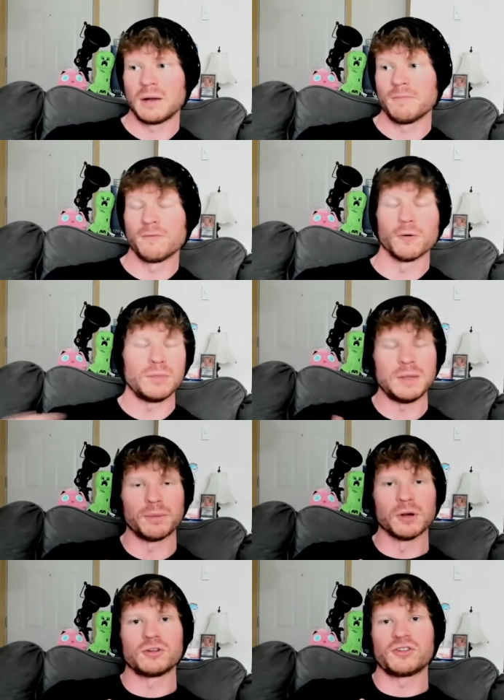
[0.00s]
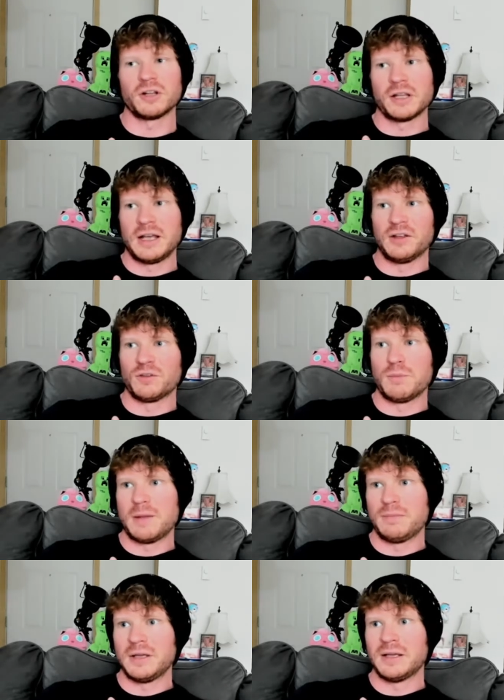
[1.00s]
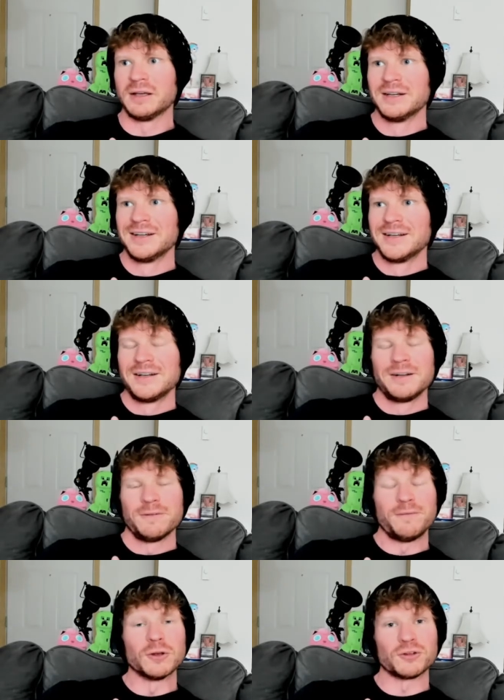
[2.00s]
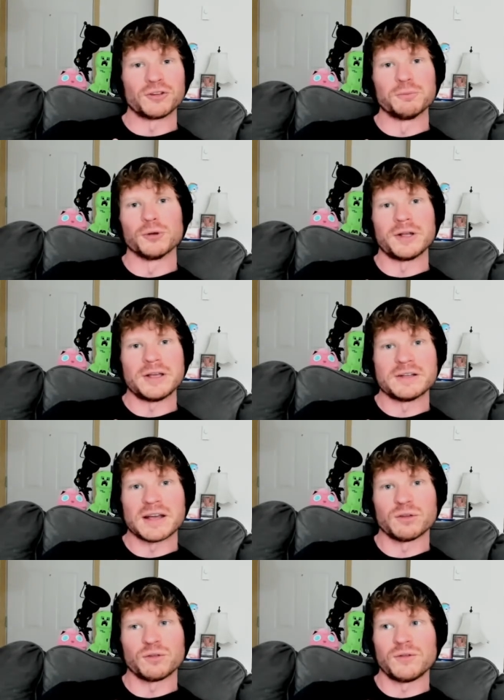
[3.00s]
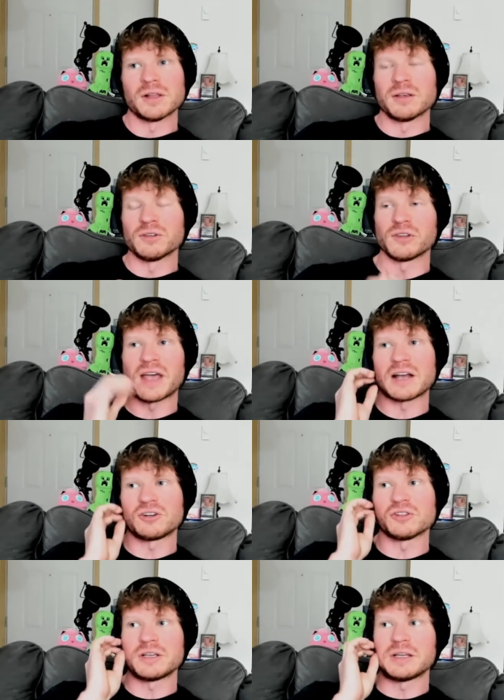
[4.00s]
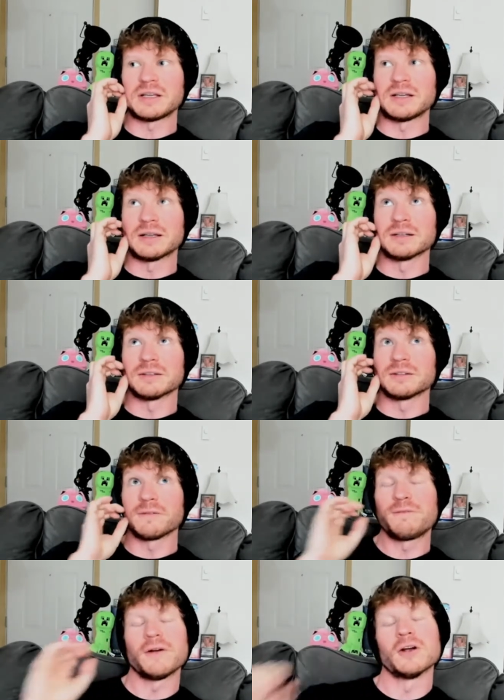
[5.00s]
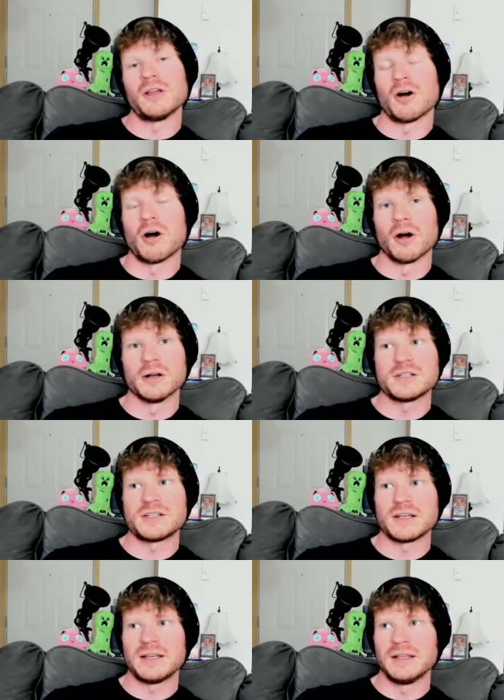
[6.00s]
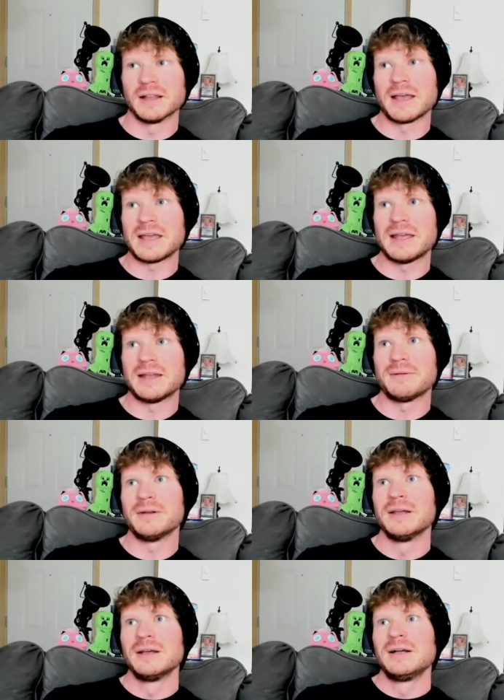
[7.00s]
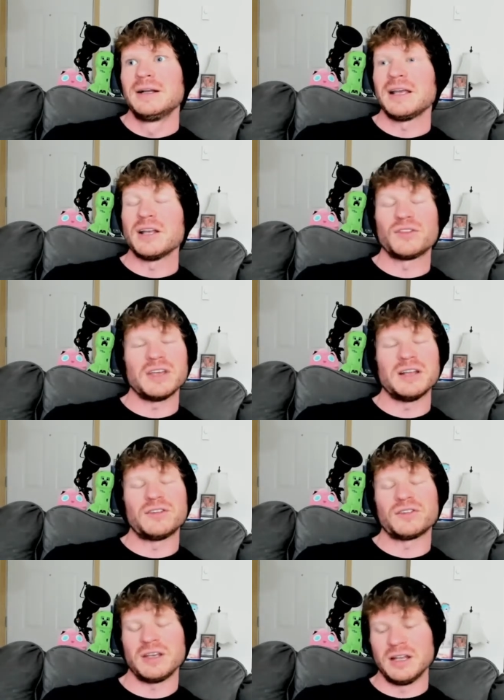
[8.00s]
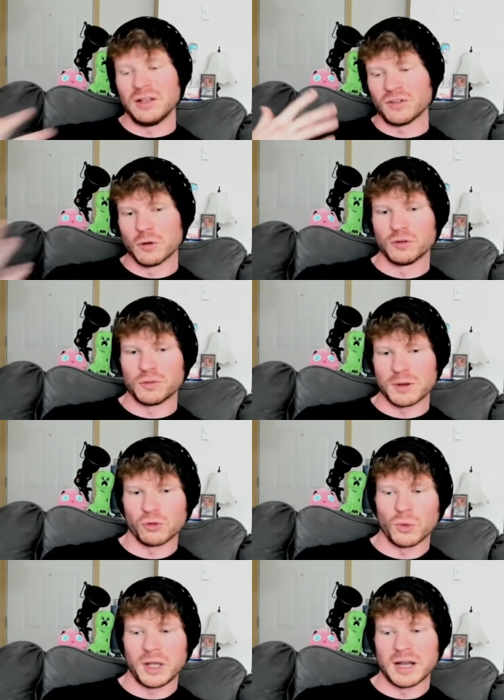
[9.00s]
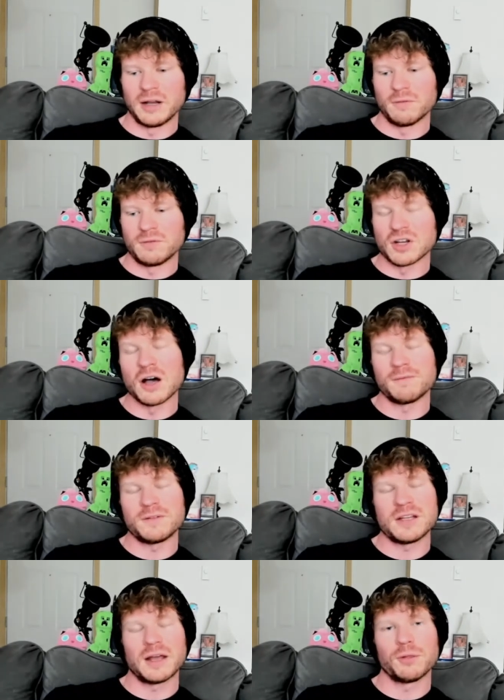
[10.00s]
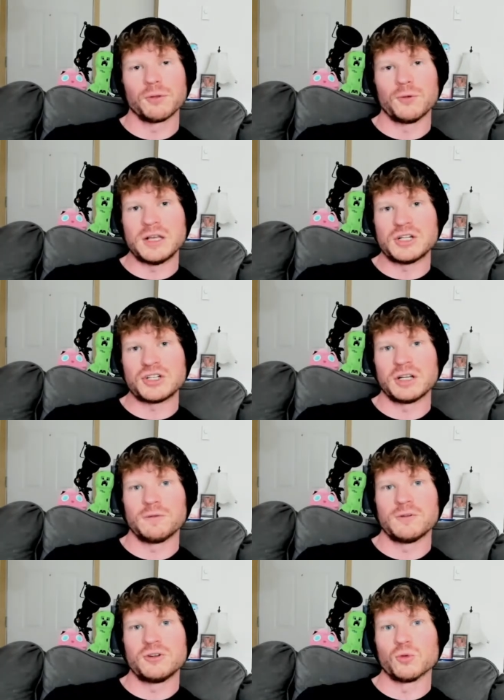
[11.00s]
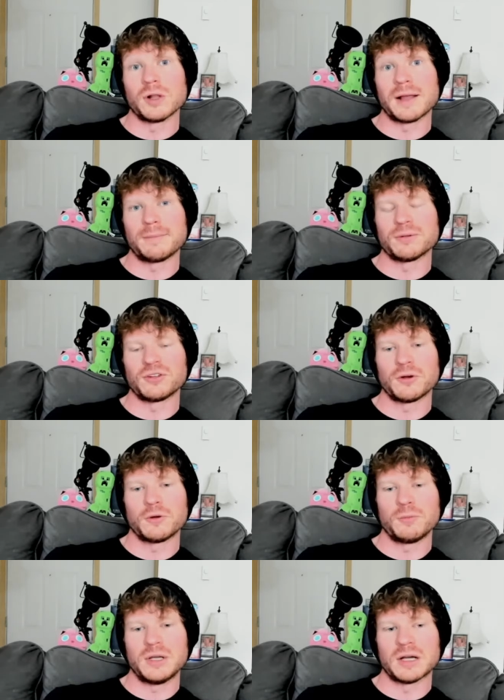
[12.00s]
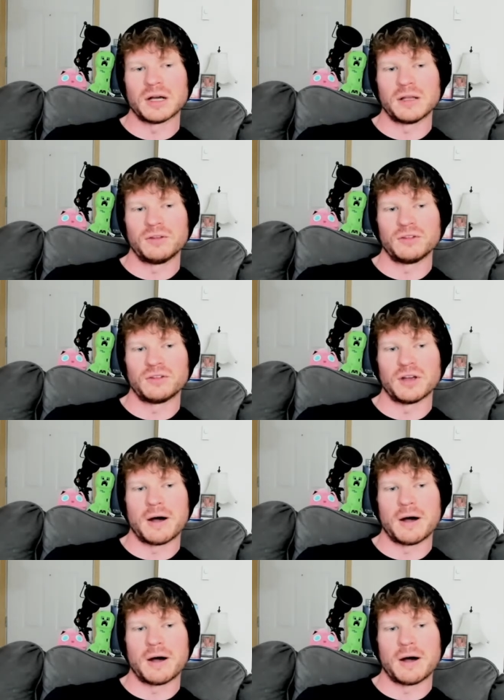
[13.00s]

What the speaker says: for me personally, it's made me feel some pretty intense feelings. It's actually fairly hard to, it's in its own special way kind of tough to get through each individual episode because